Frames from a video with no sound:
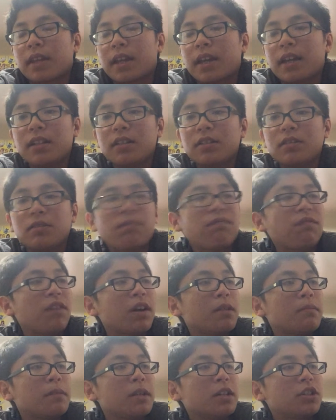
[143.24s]
And
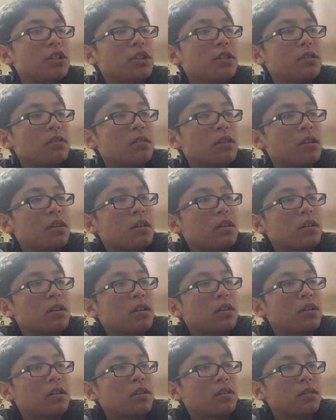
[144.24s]
Funimation
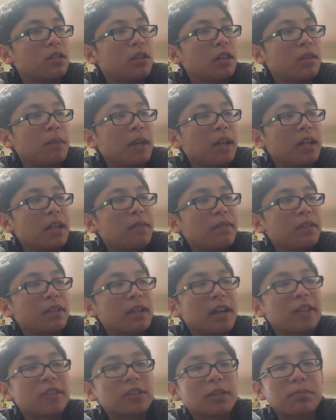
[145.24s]
might even
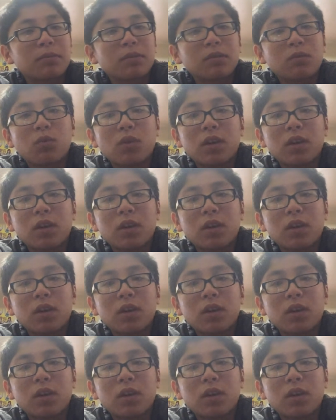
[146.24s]
catch up on